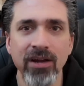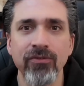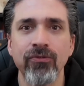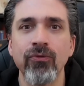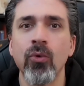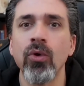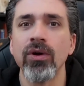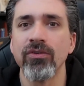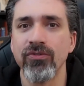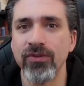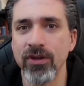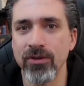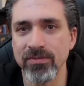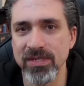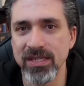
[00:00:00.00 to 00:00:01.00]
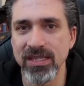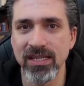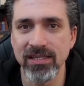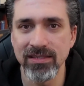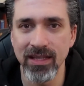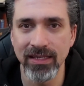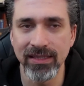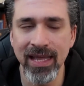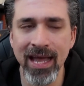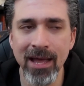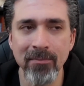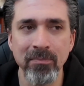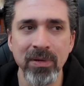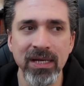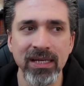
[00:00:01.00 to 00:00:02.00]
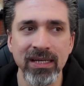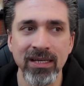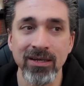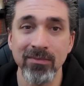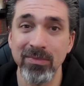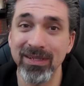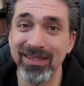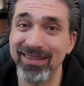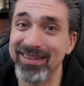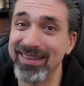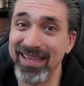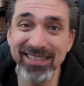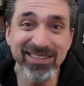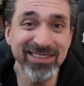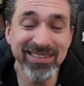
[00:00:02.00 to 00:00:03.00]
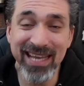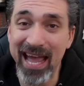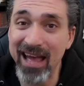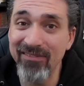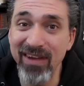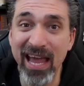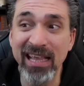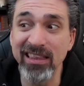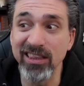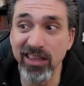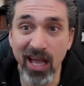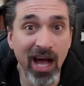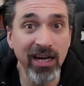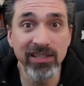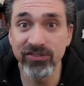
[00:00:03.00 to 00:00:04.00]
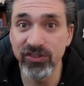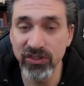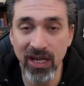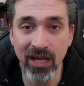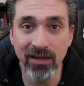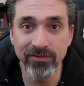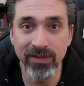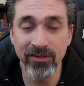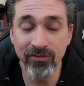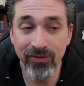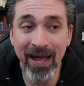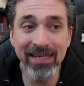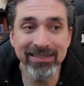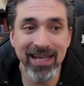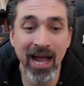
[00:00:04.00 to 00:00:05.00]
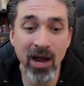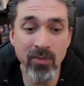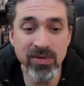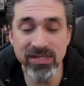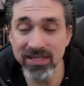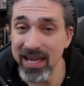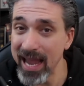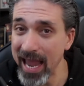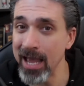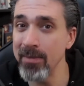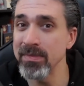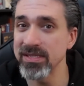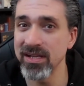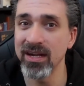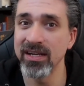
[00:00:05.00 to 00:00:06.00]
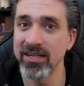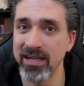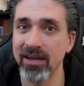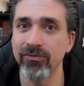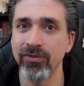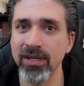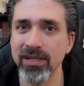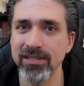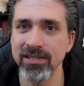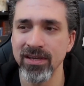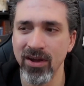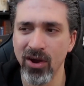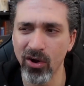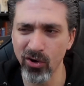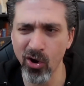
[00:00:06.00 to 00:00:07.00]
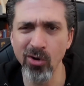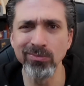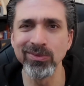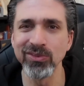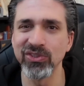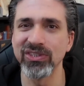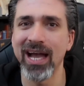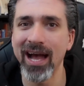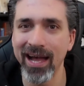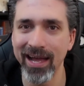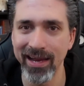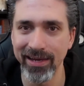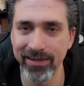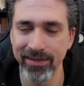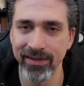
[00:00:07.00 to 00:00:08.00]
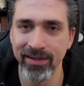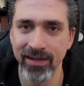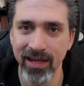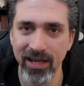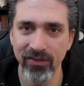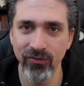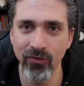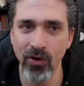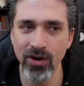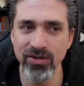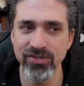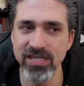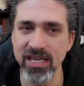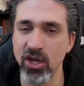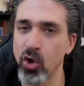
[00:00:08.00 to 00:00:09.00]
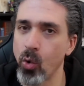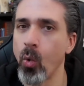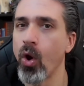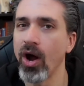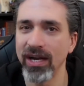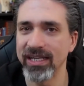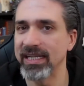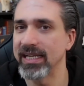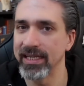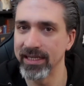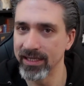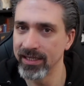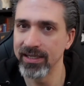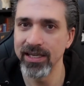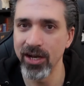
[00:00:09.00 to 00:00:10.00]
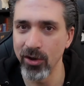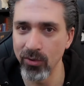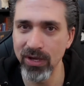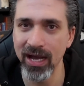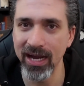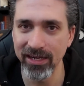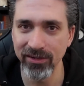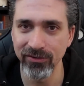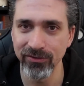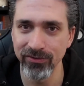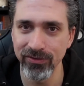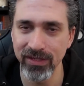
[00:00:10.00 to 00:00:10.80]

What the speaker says: foreign films and things like that. But they just have a lot of stuff. In fact, I would say Amazon and Netflix are almost tied as far as the quantity, you know, kind of